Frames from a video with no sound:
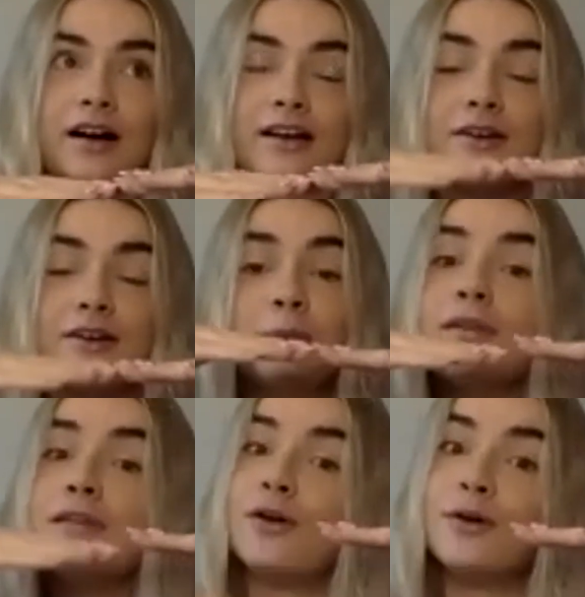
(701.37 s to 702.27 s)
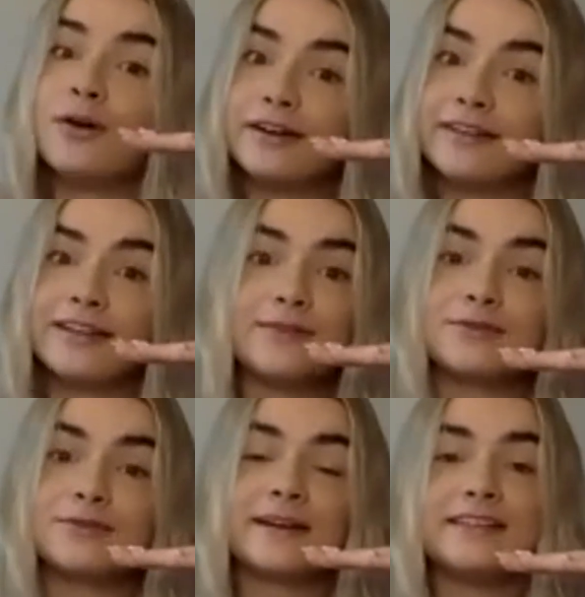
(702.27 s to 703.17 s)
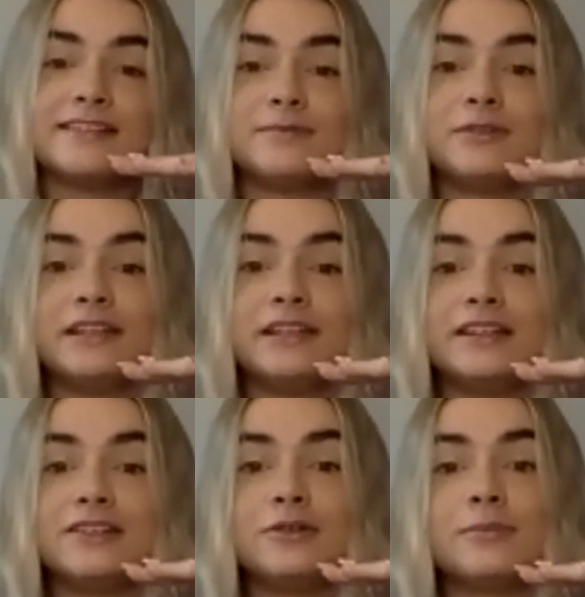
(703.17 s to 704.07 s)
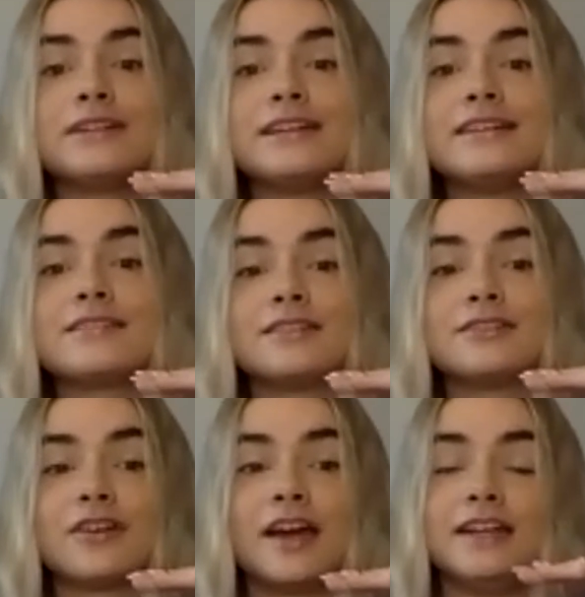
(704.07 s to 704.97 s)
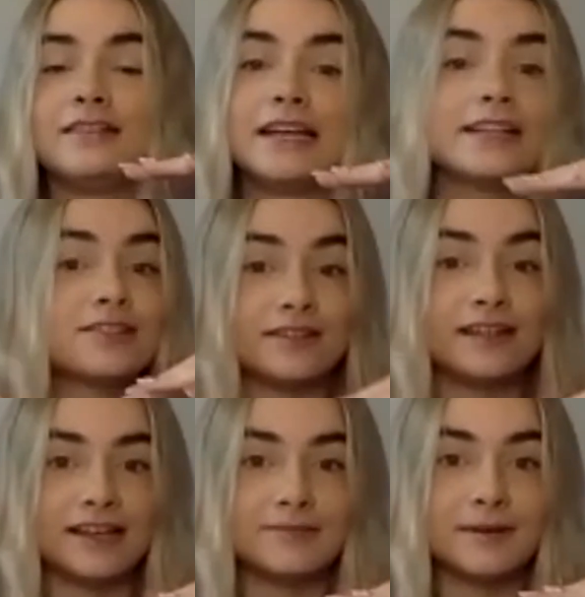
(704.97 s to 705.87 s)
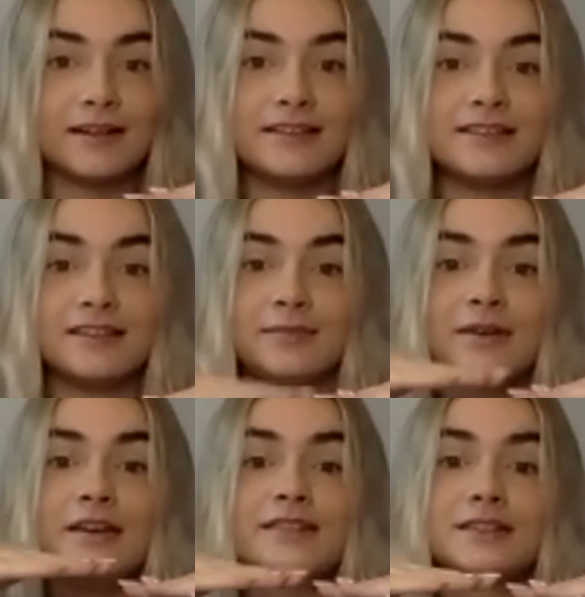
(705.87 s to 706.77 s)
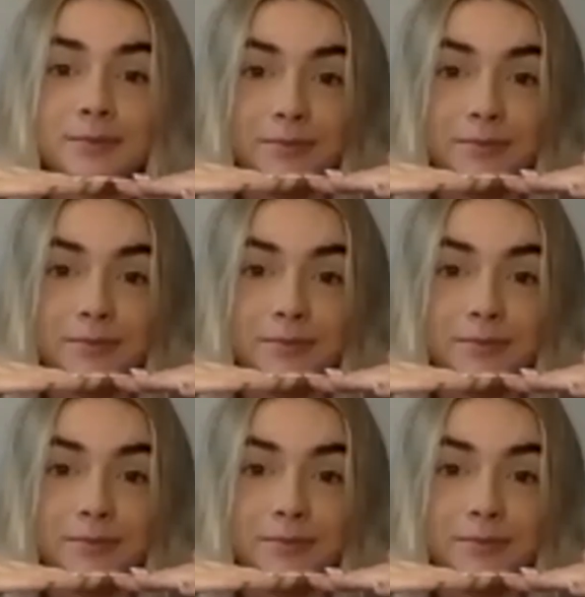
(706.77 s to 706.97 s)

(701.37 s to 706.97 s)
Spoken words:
go below kind of the levels of magnesium you need, your body is going to try and excrete less magnesium to